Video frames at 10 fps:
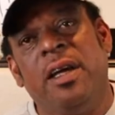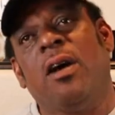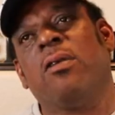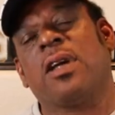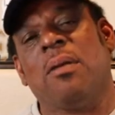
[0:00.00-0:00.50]
my heat
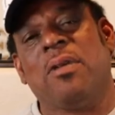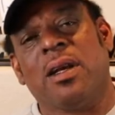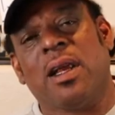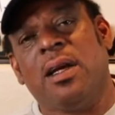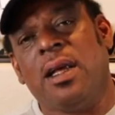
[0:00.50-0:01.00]
on. Came here
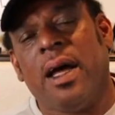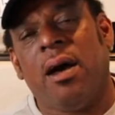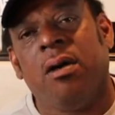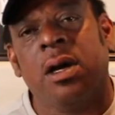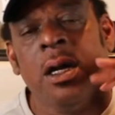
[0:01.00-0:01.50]
and laid
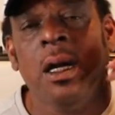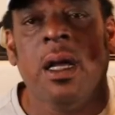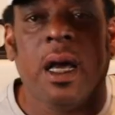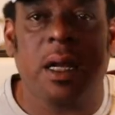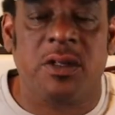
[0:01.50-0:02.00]
down
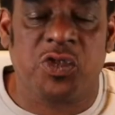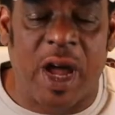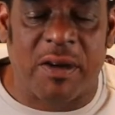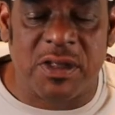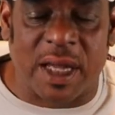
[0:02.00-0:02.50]
in a
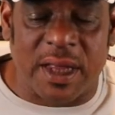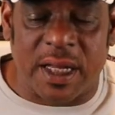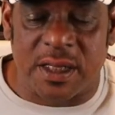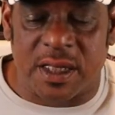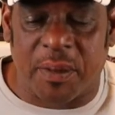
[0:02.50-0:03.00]
draft. So I
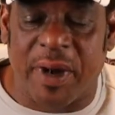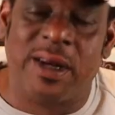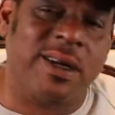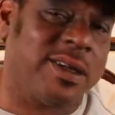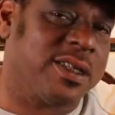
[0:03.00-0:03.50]
think it's just a
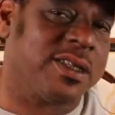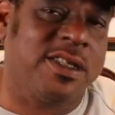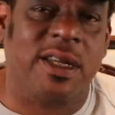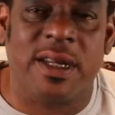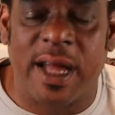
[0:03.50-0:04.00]
matter of just
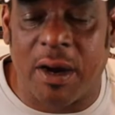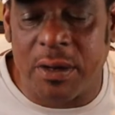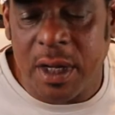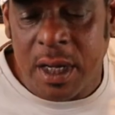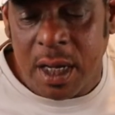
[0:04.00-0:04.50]
chilling
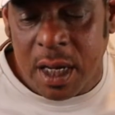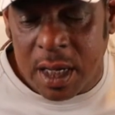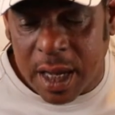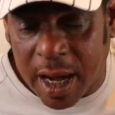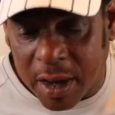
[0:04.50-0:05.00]
out.
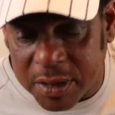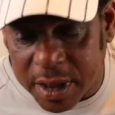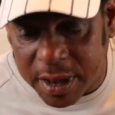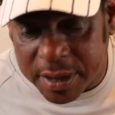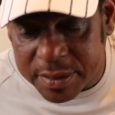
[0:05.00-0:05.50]
I'll
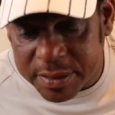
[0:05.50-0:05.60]
uh,